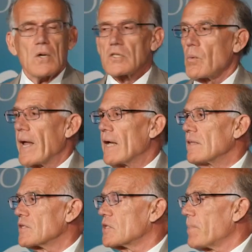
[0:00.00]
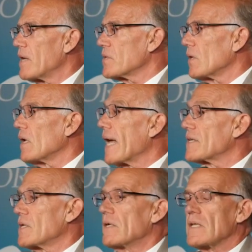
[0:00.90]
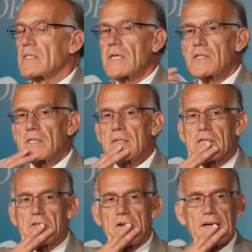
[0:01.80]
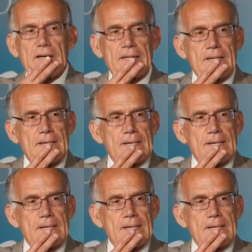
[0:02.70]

So we had this special election in the sixth district.